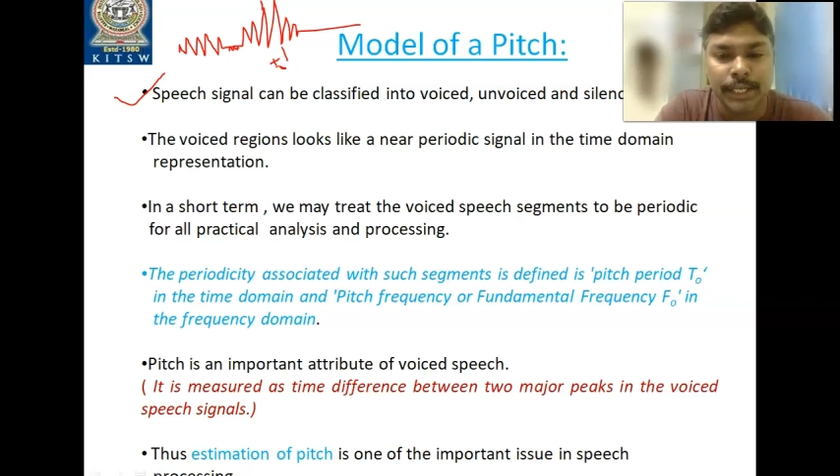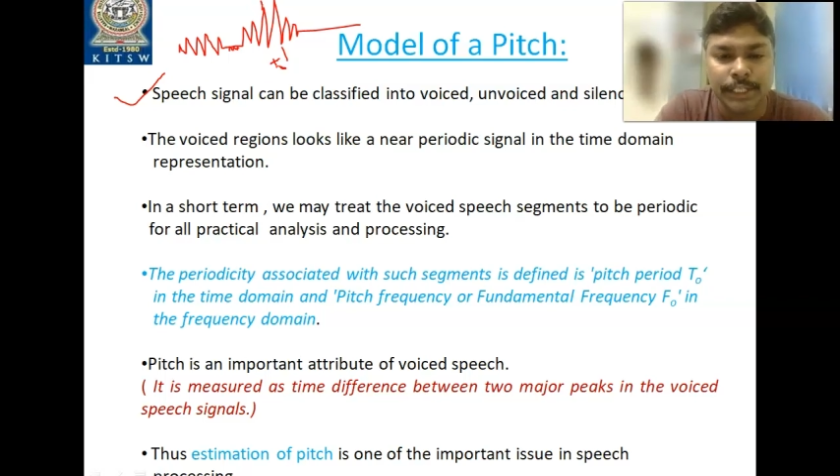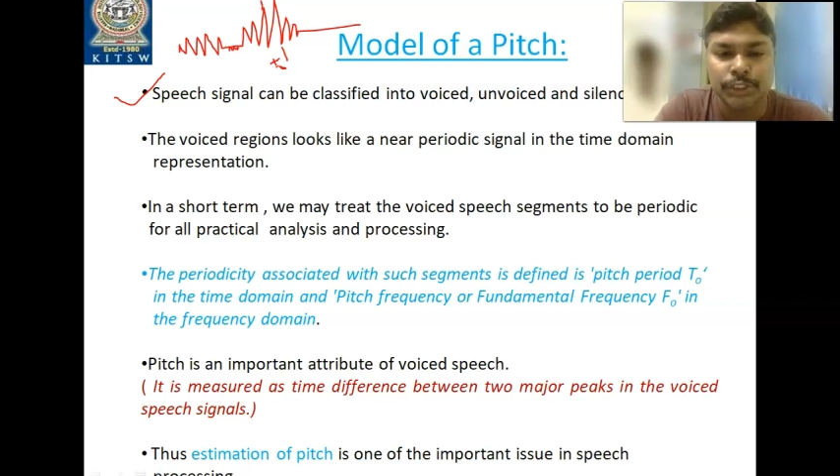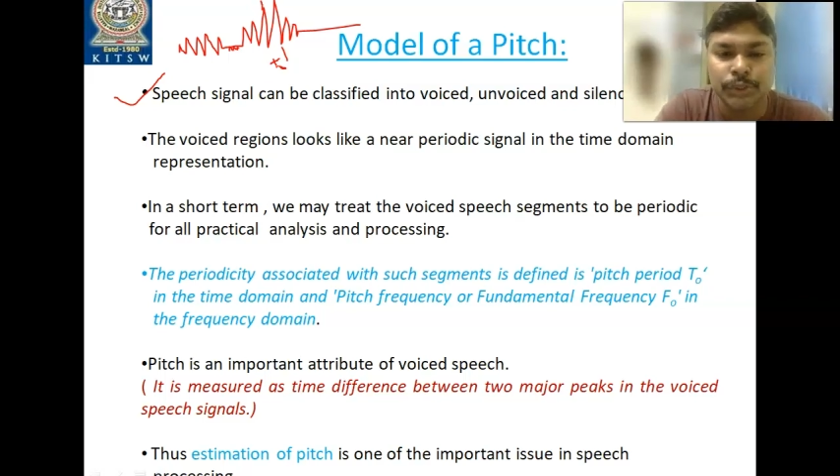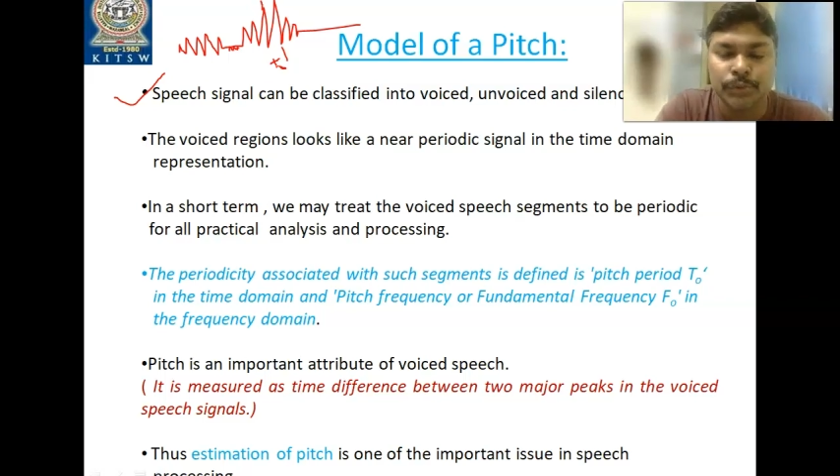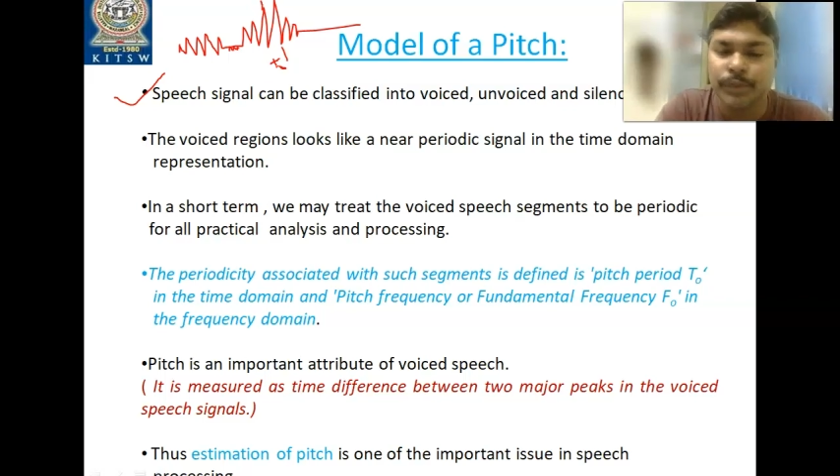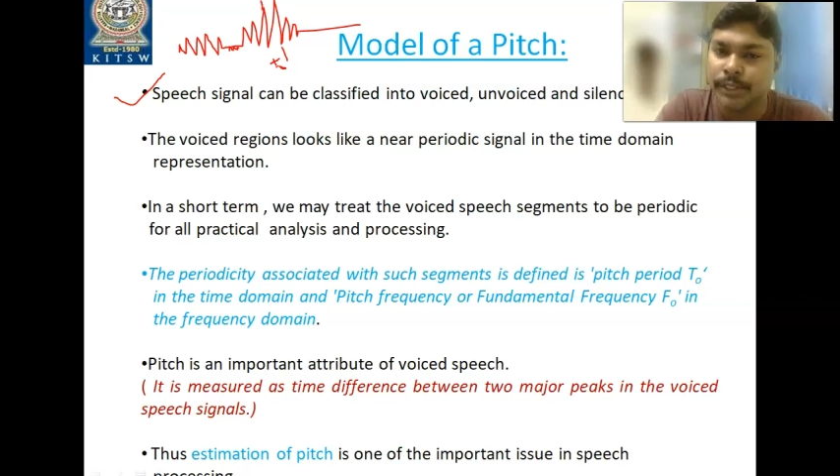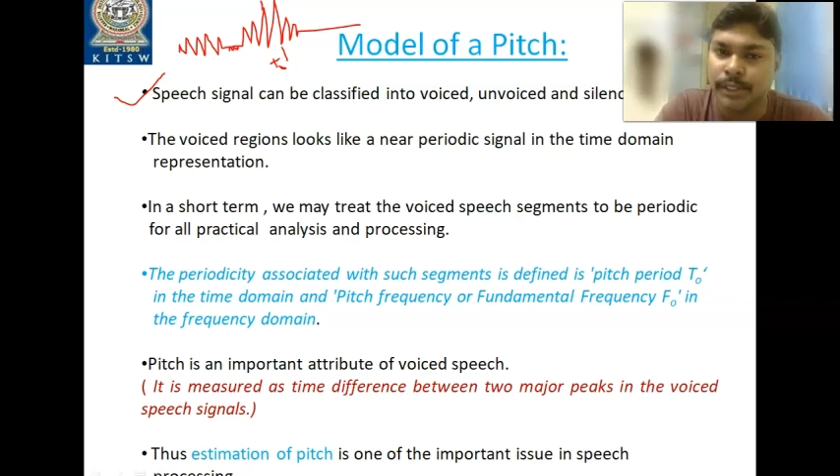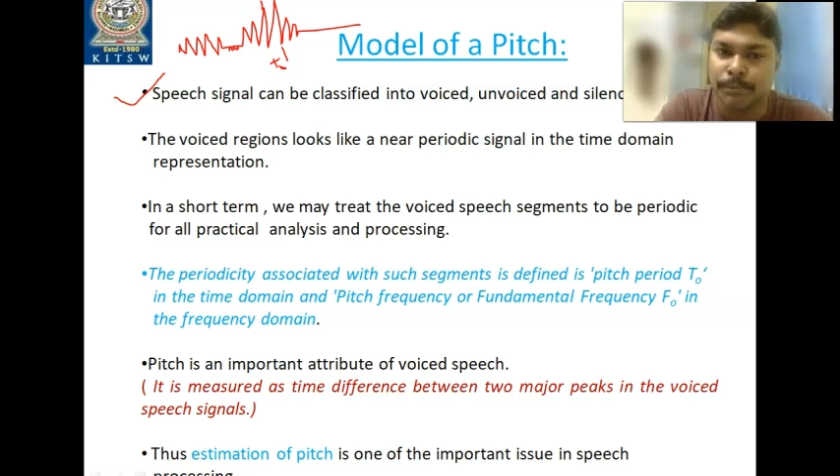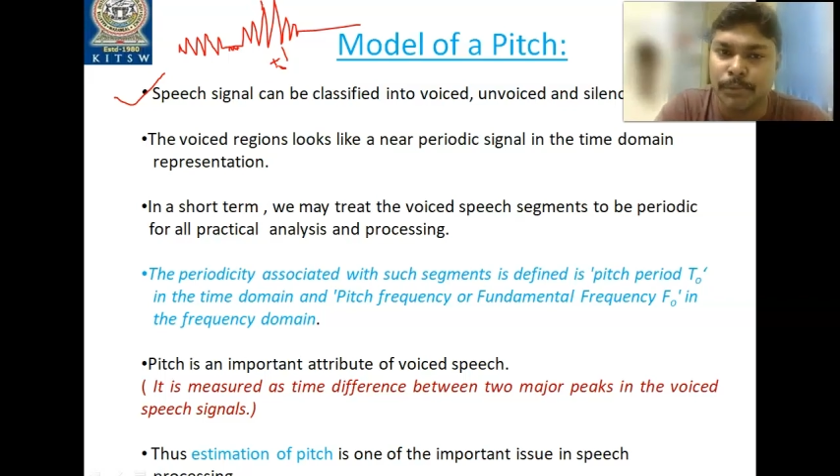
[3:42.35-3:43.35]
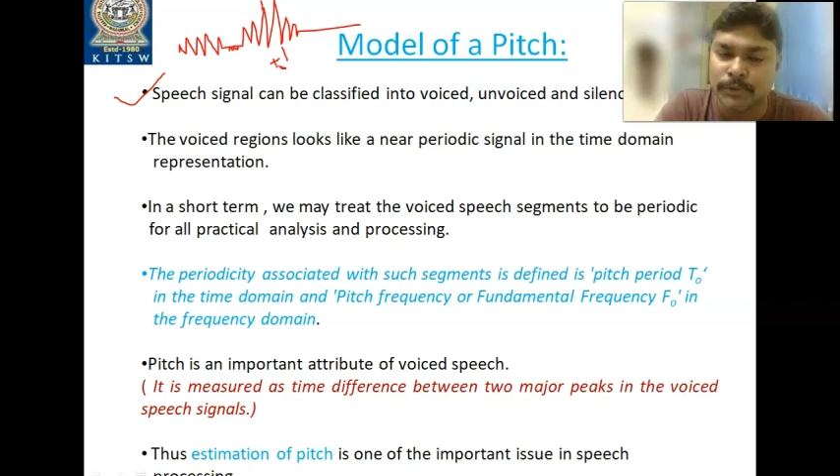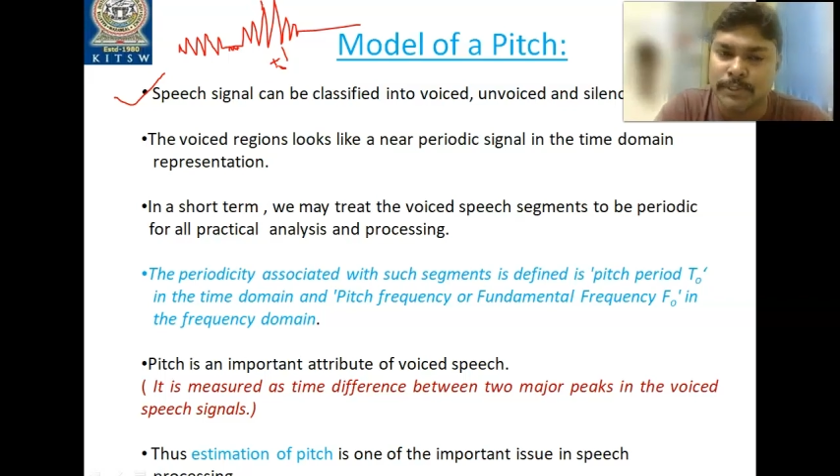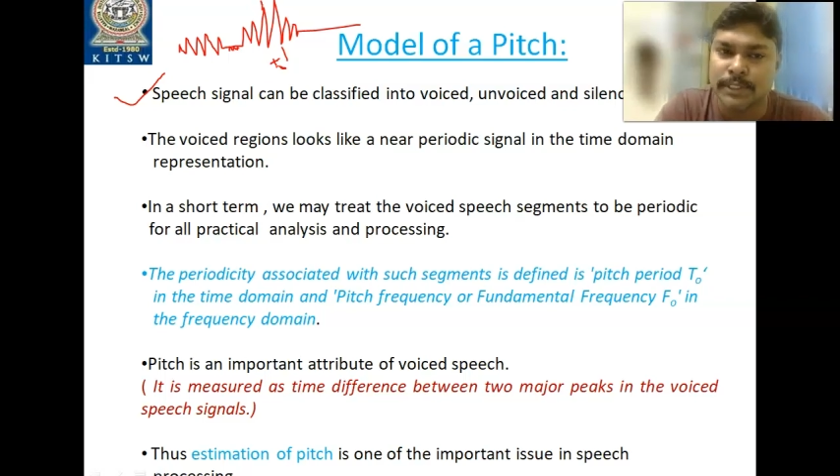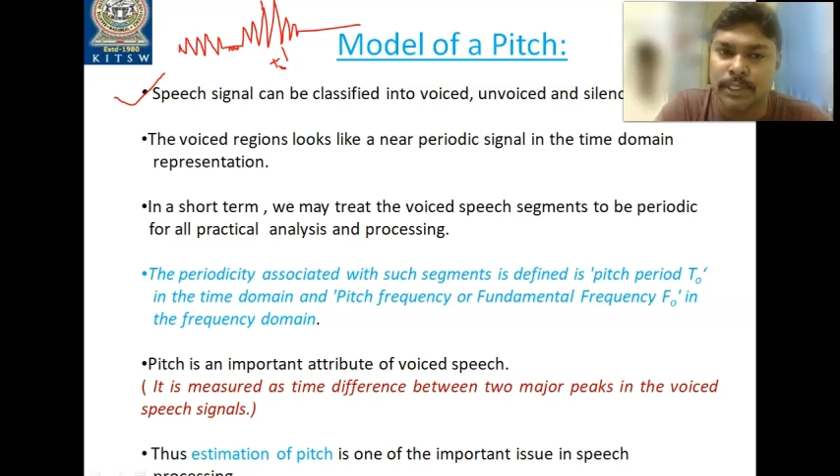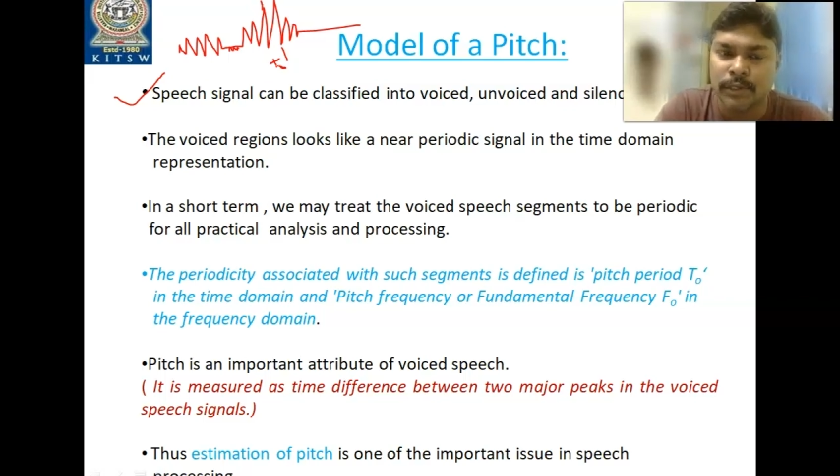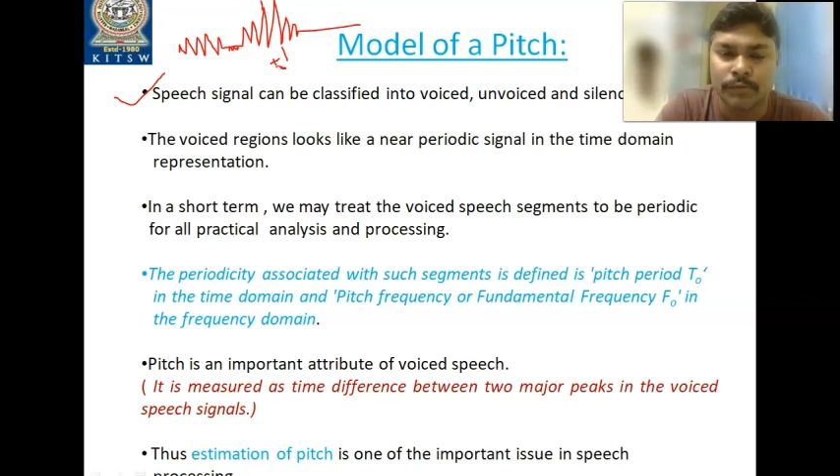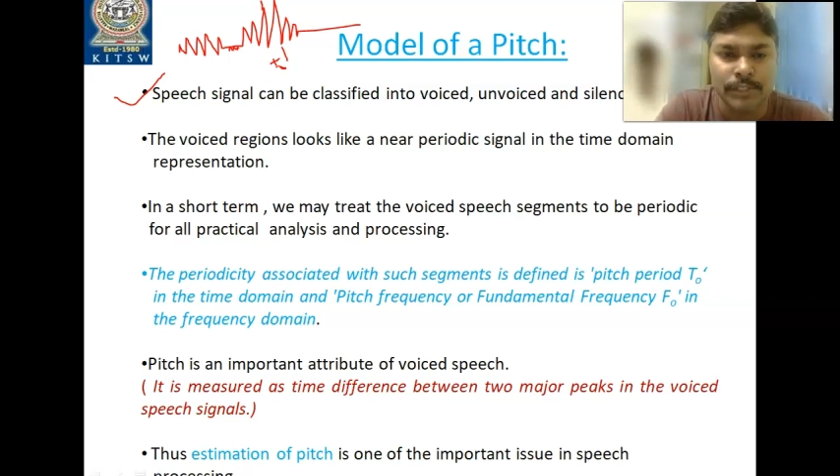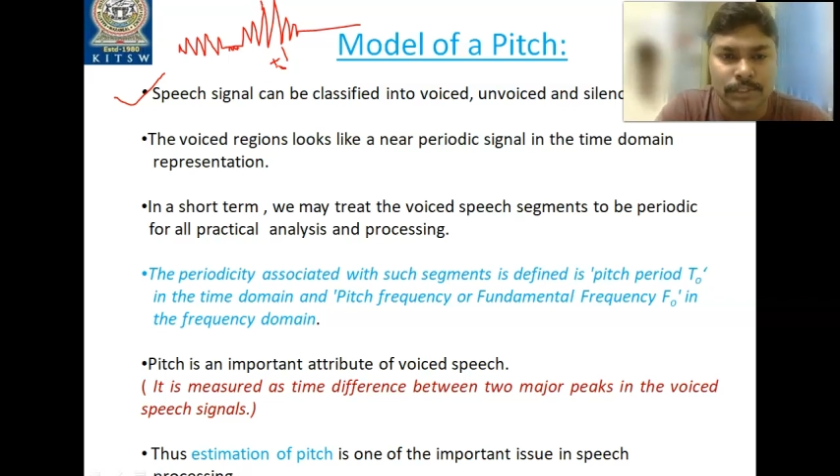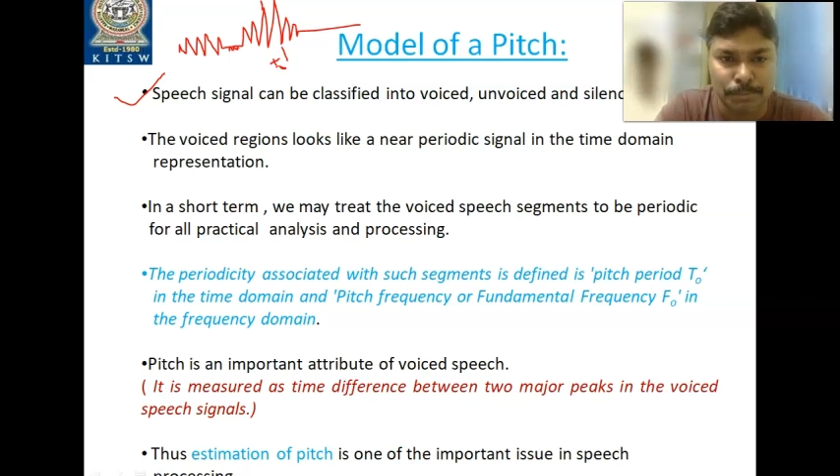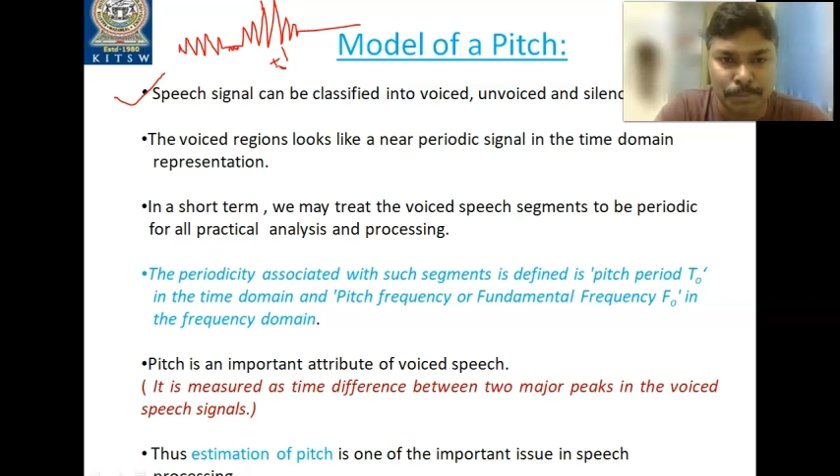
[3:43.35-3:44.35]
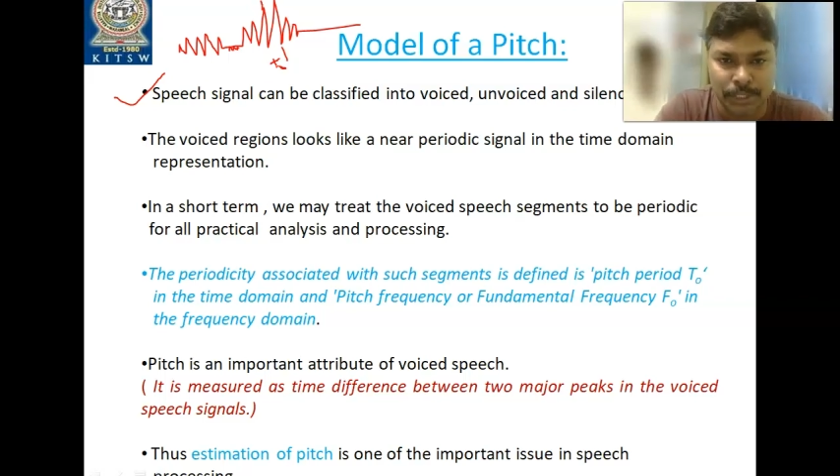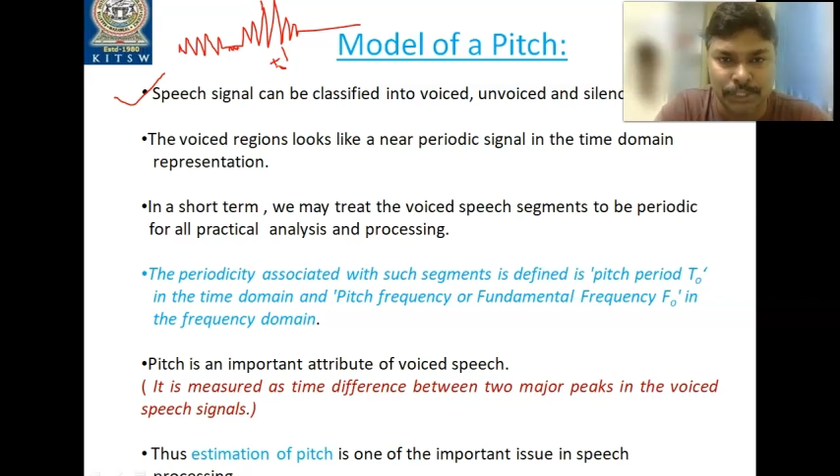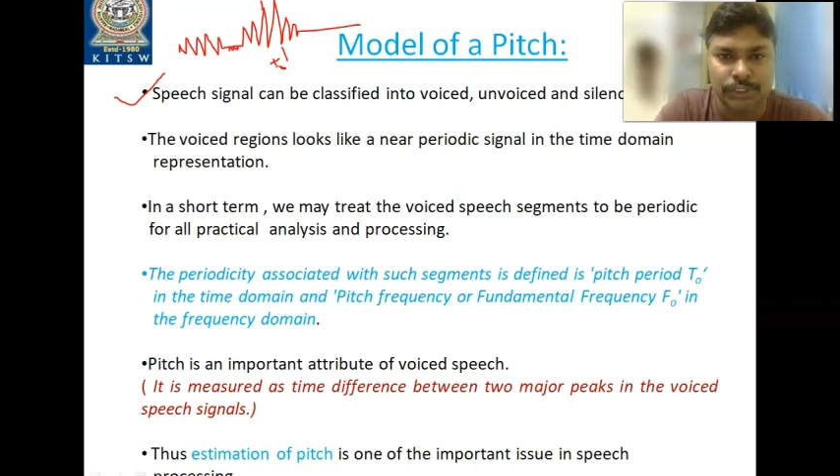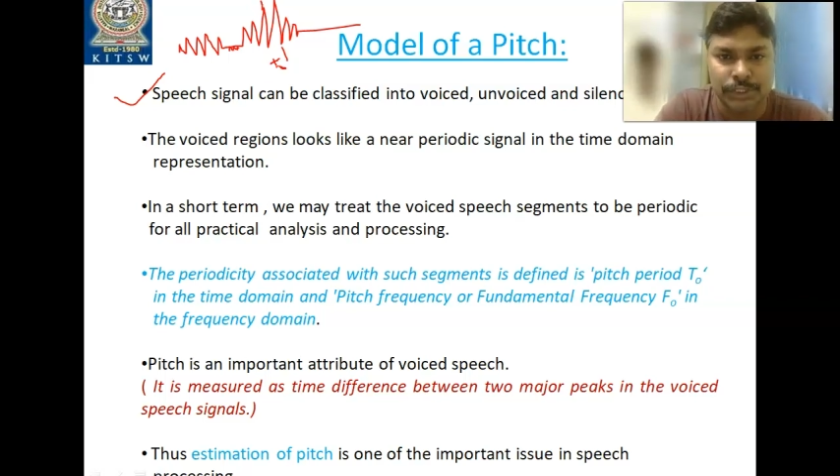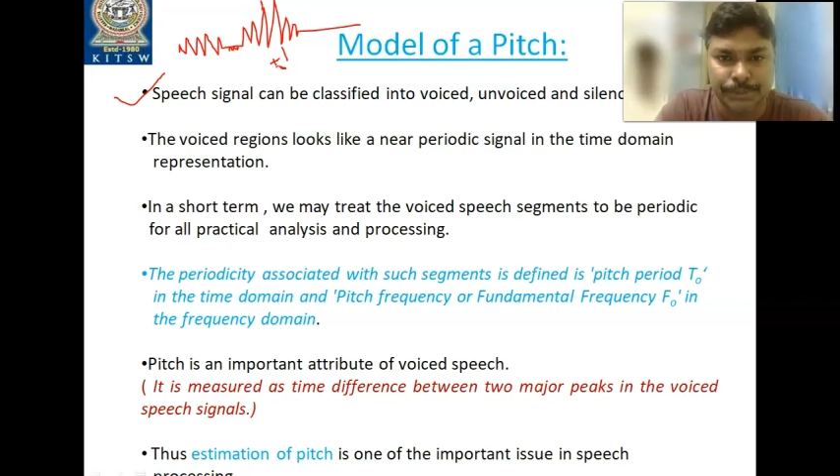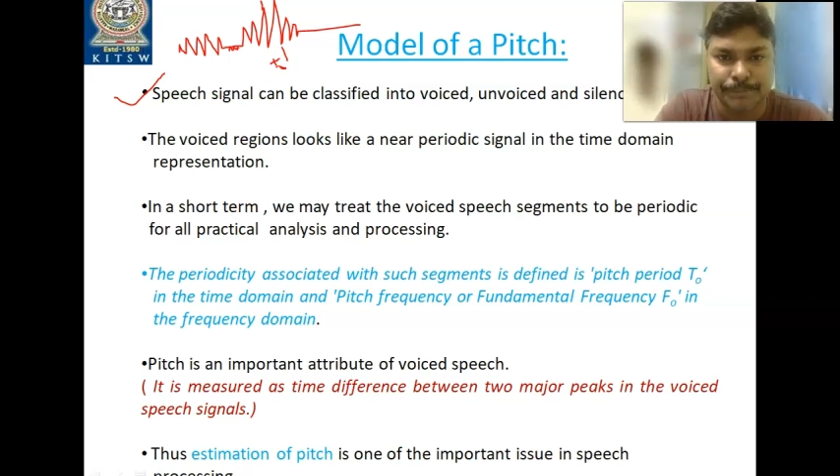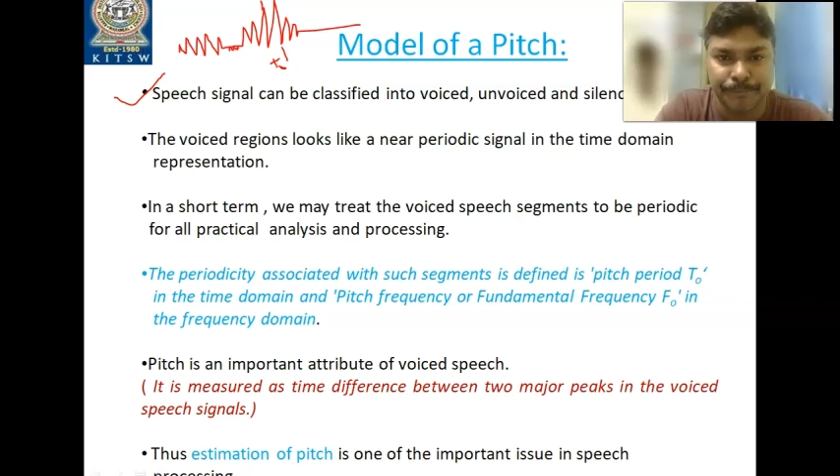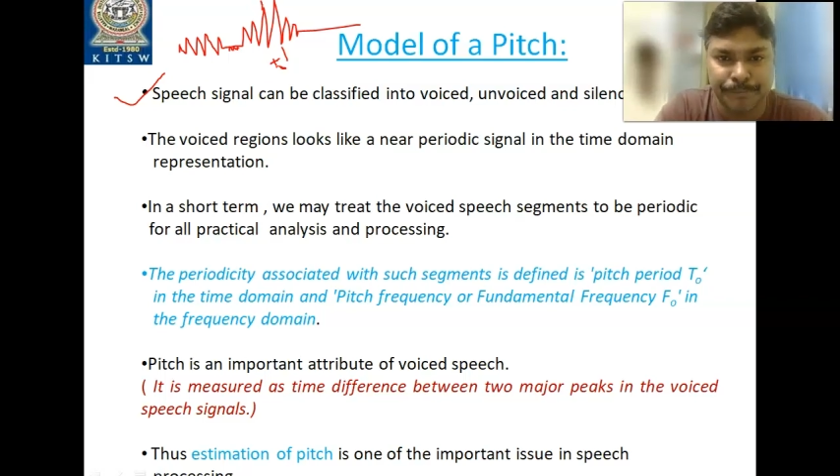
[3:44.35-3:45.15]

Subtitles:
issue in the processing of the speech.